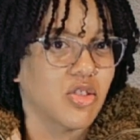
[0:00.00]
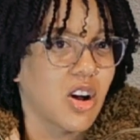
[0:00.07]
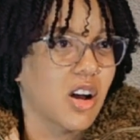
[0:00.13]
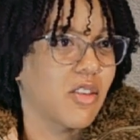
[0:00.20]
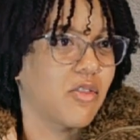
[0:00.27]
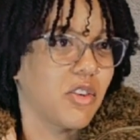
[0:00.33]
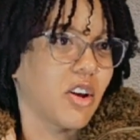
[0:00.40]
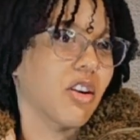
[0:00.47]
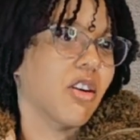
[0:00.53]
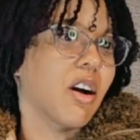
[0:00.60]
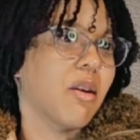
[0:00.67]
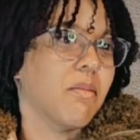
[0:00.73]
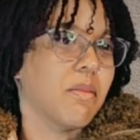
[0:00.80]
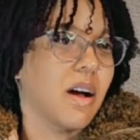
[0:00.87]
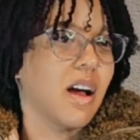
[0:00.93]
trying to figure
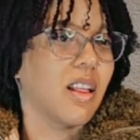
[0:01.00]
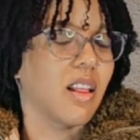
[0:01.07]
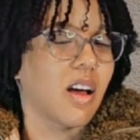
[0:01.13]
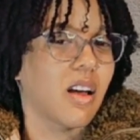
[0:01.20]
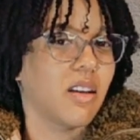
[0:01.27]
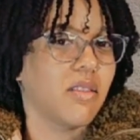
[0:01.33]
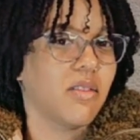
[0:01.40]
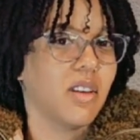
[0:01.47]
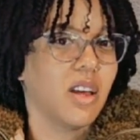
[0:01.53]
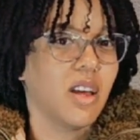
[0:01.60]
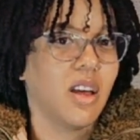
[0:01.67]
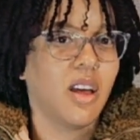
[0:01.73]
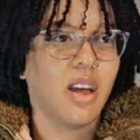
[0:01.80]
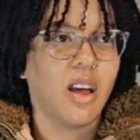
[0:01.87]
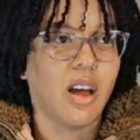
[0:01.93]
out my life.
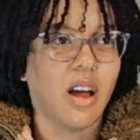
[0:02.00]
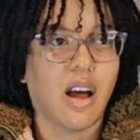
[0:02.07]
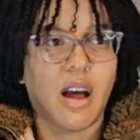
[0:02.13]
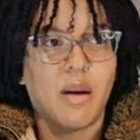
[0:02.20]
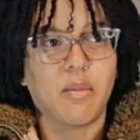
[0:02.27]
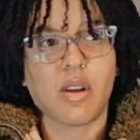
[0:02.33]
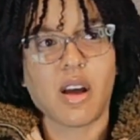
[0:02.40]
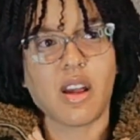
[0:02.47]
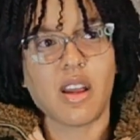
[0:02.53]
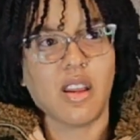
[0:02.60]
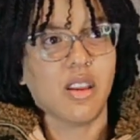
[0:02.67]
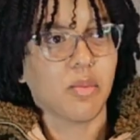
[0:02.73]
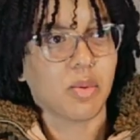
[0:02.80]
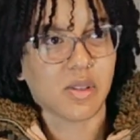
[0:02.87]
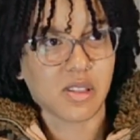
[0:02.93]
I'm not
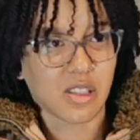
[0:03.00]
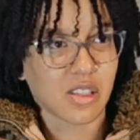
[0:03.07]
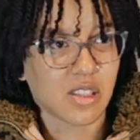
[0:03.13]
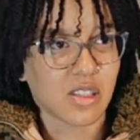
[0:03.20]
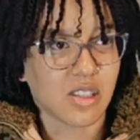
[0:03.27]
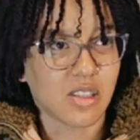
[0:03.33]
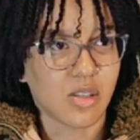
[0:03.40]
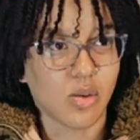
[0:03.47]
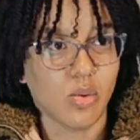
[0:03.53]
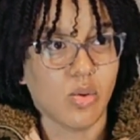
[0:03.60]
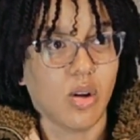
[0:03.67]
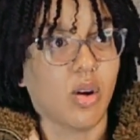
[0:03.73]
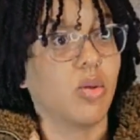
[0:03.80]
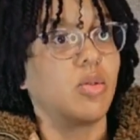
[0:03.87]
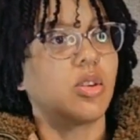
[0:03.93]
in the position to
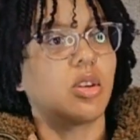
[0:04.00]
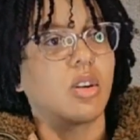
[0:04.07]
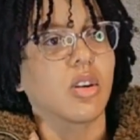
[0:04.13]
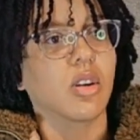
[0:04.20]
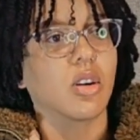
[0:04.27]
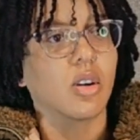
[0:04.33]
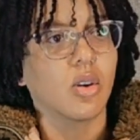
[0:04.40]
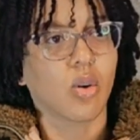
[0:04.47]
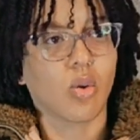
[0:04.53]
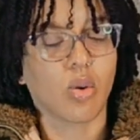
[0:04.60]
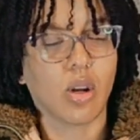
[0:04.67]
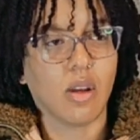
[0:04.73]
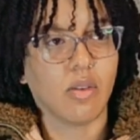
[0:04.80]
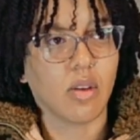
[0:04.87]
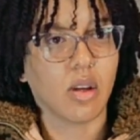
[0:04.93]
go to her
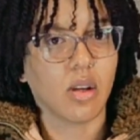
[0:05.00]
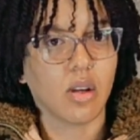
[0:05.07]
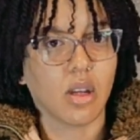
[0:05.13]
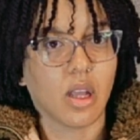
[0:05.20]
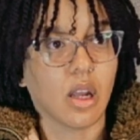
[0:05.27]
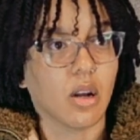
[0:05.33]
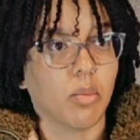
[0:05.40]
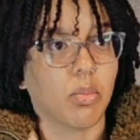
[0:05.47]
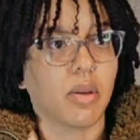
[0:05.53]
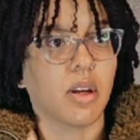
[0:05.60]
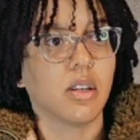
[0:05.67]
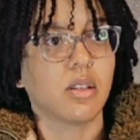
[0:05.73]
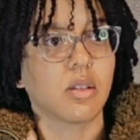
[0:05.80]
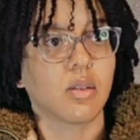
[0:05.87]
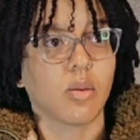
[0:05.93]
or even get a
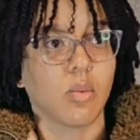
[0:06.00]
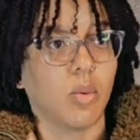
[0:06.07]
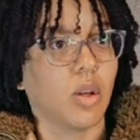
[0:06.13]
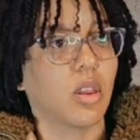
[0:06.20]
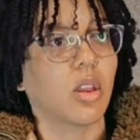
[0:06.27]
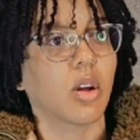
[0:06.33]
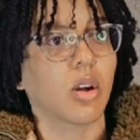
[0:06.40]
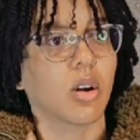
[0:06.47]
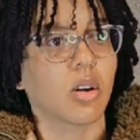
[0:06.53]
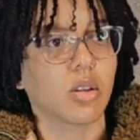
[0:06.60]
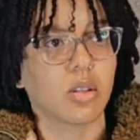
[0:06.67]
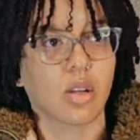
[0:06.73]
place with her